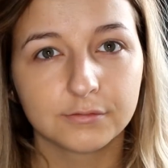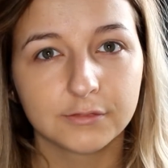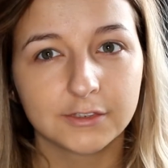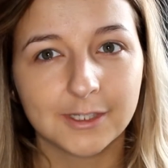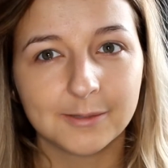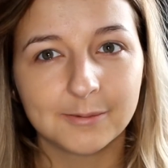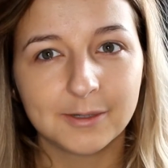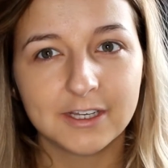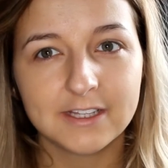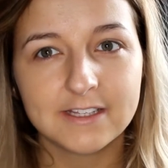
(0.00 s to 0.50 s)

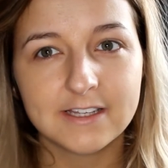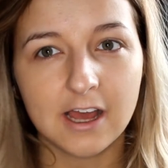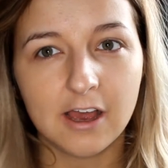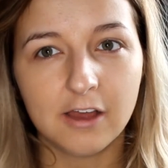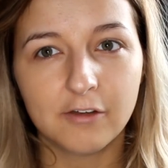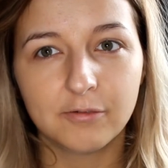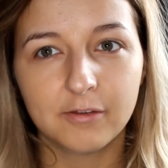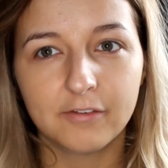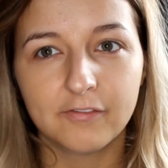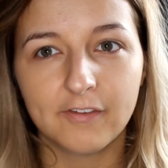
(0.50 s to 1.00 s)
So I'm going to
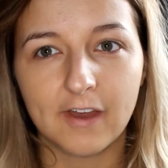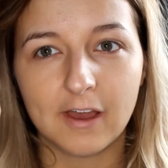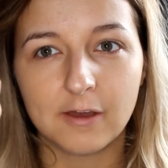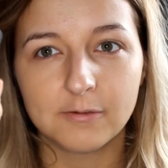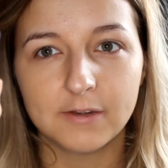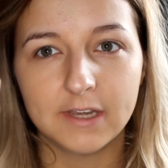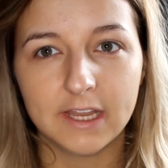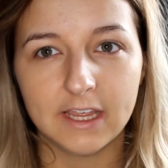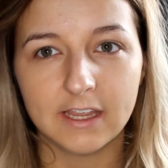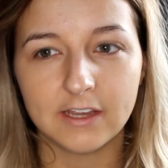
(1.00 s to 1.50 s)
start off with
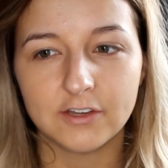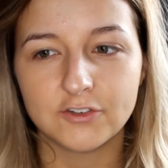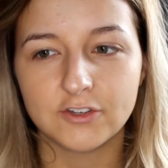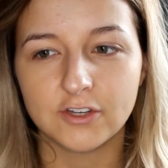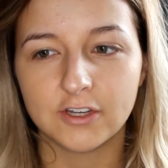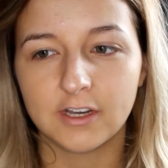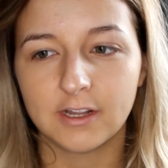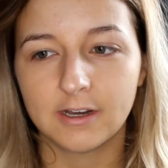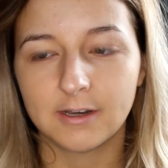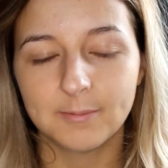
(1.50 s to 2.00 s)

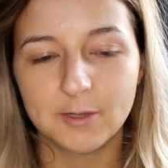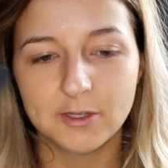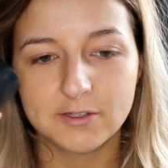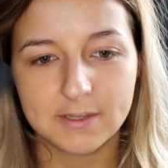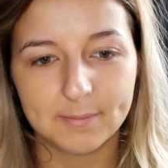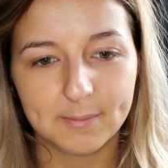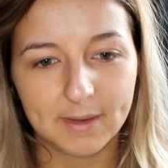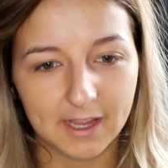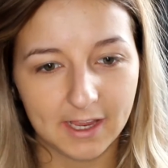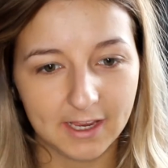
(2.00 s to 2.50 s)
foundation, and I'm
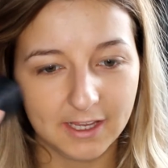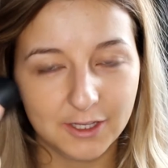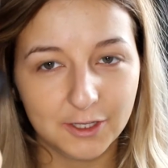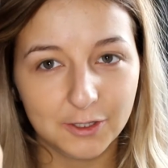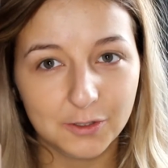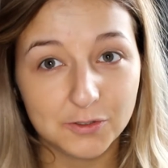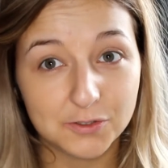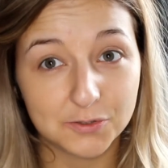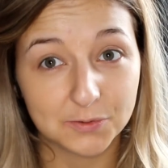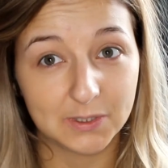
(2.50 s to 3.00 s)
using my
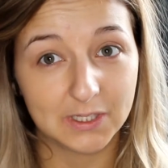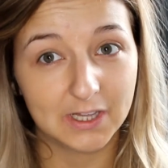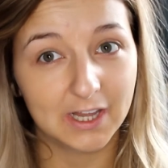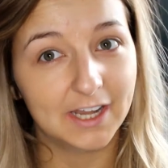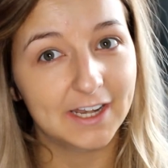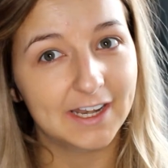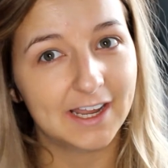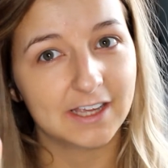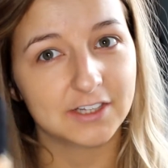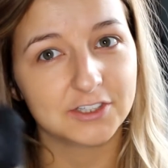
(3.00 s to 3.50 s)
usual
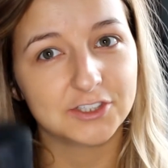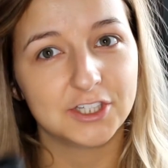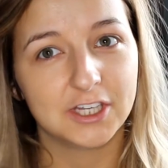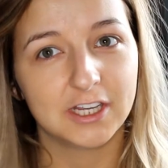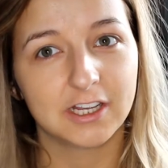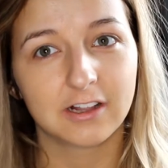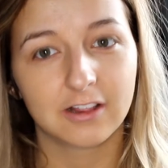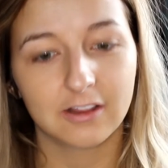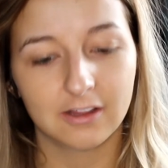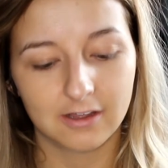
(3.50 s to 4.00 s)
NARS
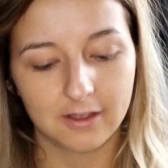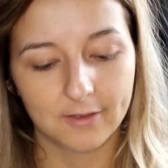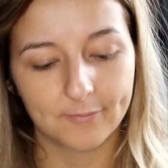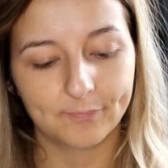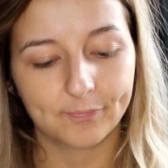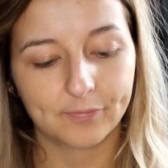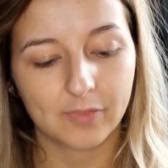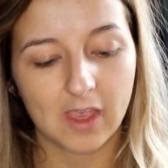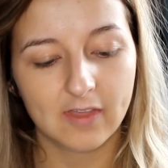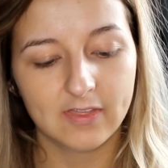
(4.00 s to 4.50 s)
Sheer Glow,
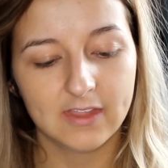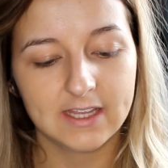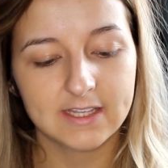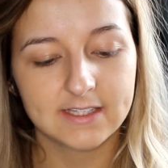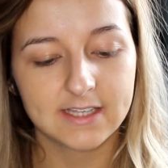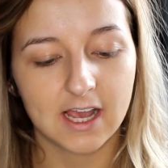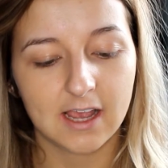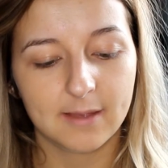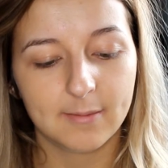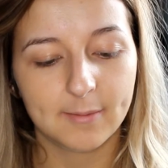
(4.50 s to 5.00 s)
and
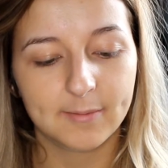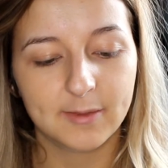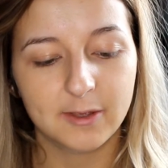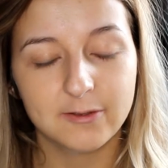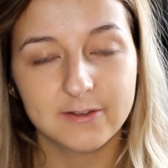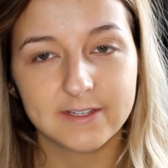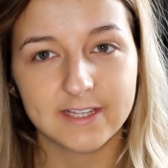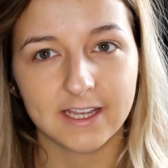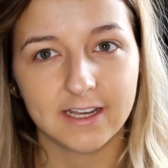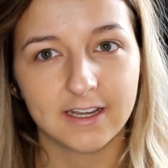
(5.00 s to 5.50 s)
this time I'm
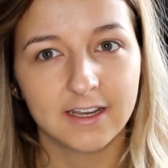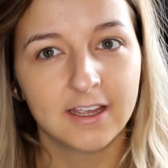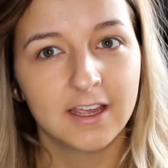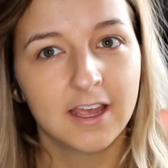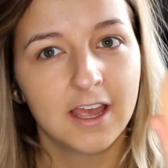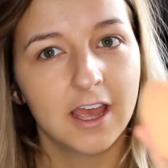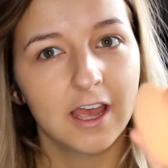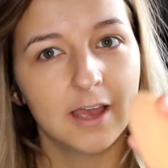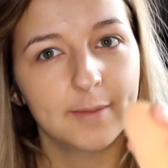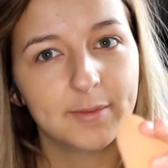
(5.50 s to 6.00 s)
using
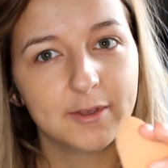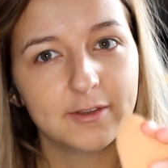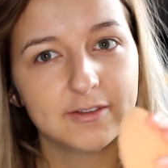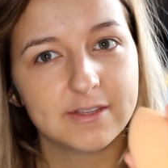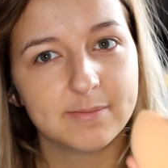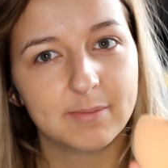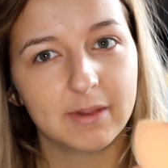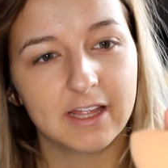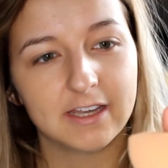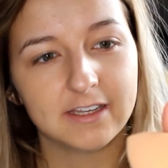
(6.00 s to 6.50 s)
a
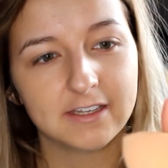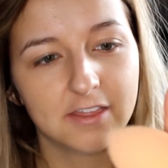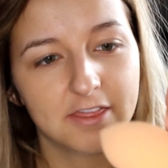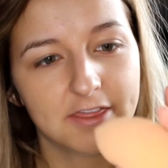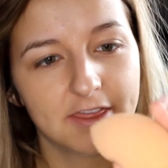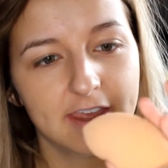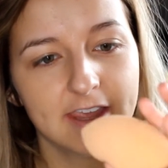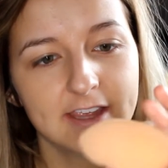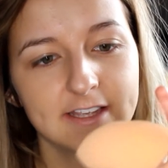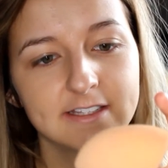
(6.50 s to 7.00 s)
beauty blender.
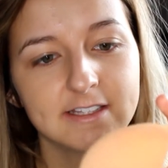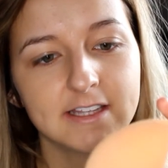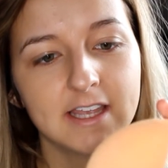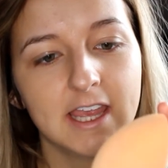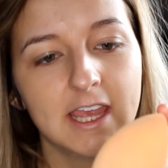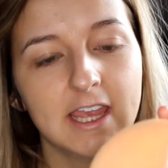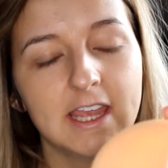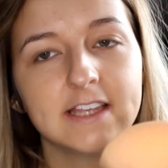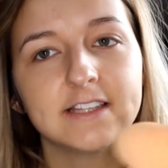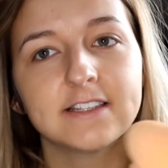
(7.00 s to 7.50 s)
This
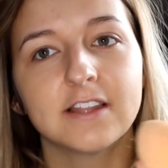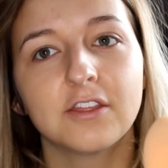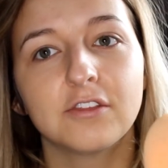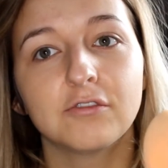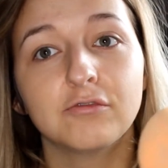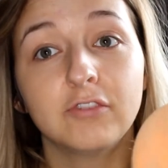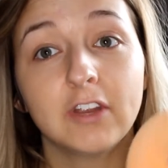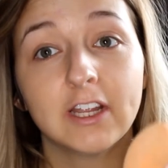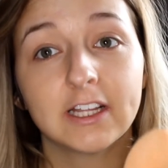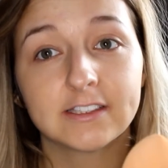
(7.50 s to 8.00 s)
is
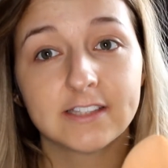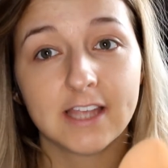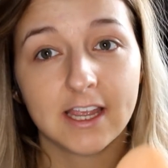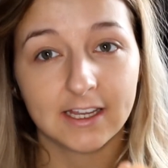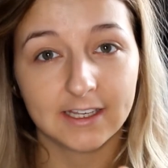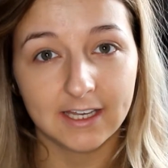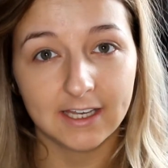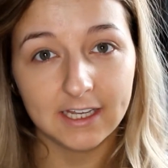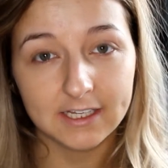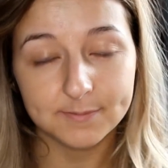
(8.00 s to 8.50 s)
the Real
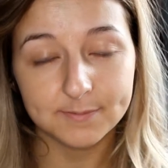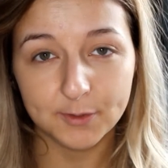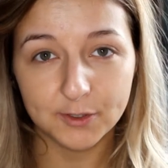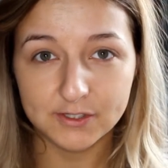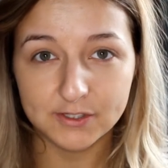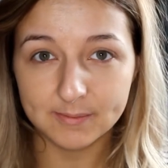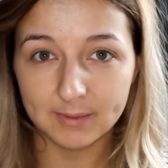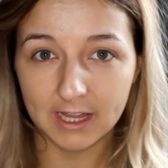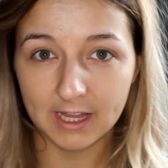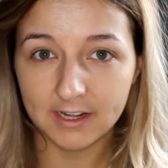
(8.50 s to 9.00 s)
Techniques
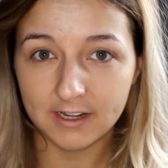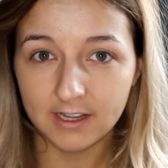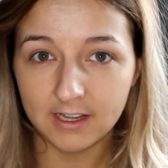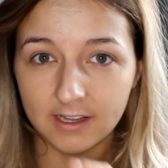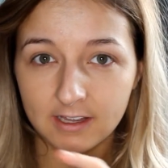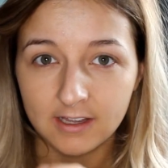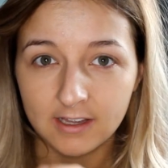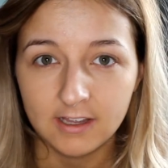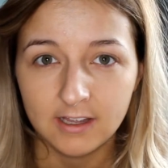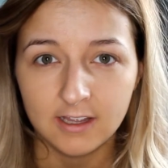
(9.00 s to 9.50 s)
beauty blender.